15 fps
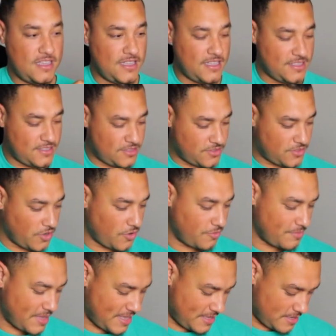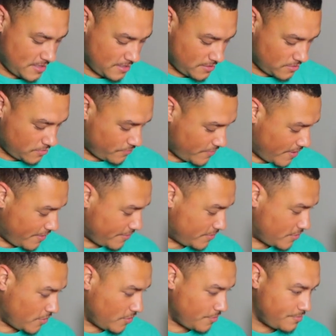This is dope, man. This is very
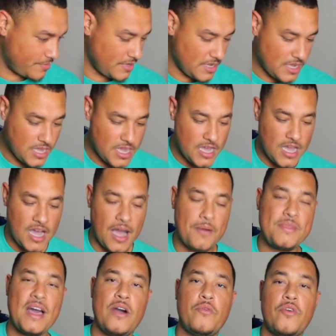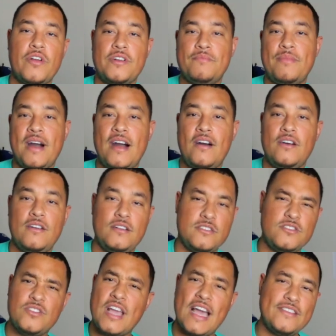dope. I'm not worried about,
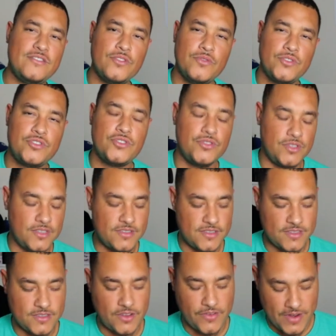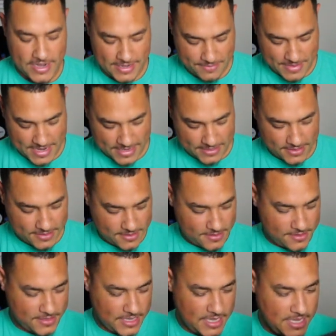you guys know what shoe this is already, man. This
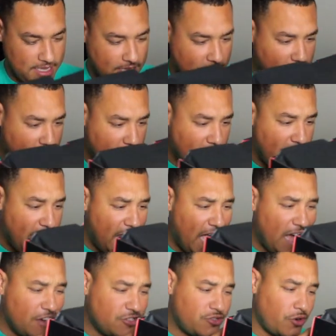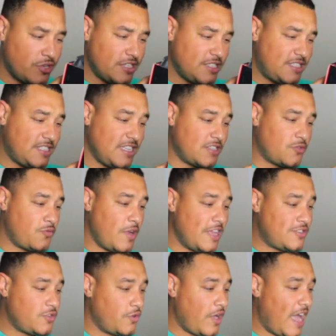is the Air Jordan 6
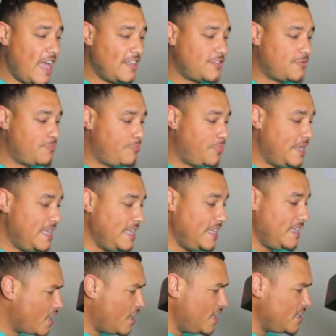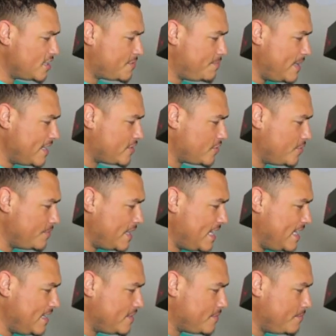Retro SP. Color spectrum
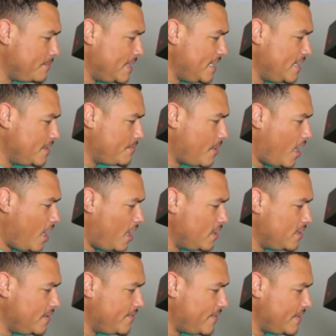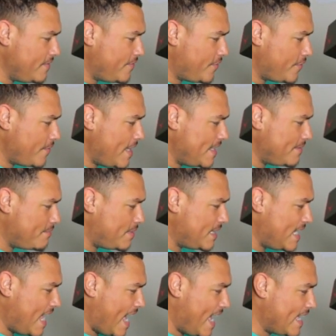is medium olive infrared
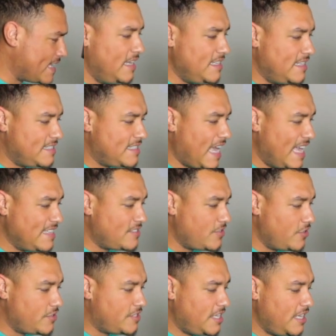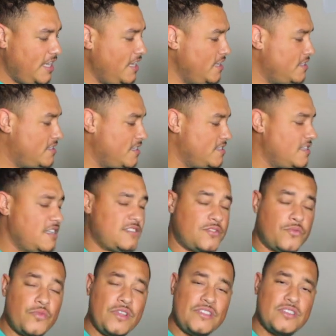black, and a size 13,
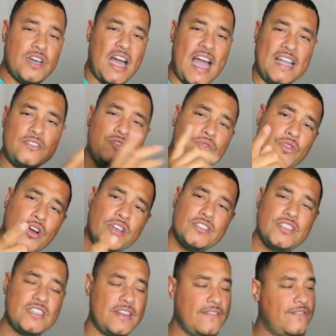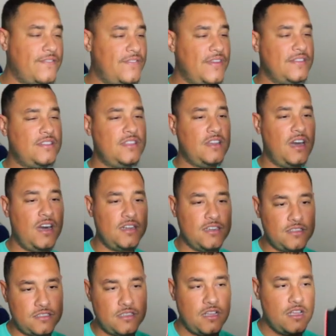suggested retail at
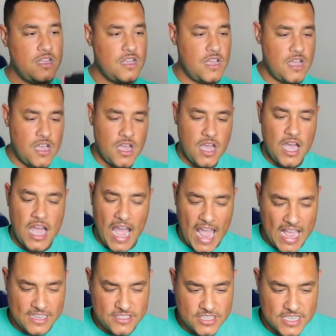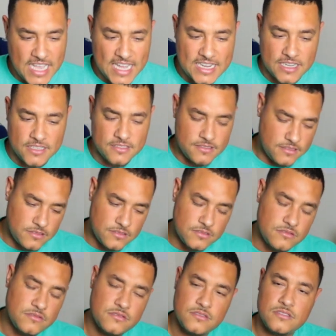$250. I actually got
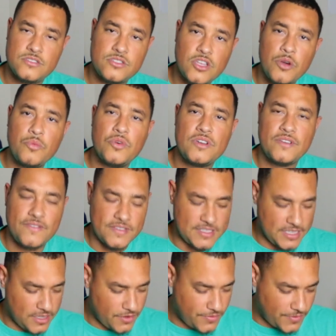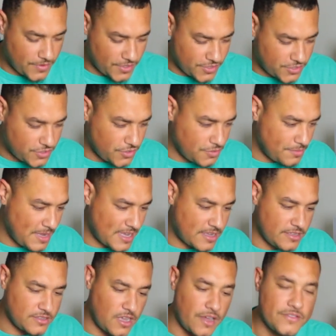somewhat of a deal for this shoe, man,
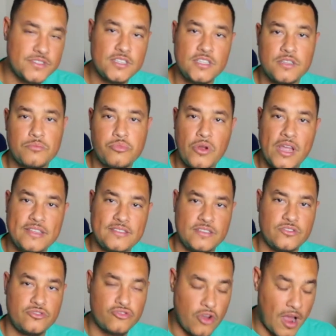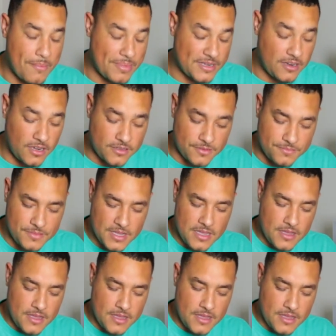because obviously the price is dropping on them.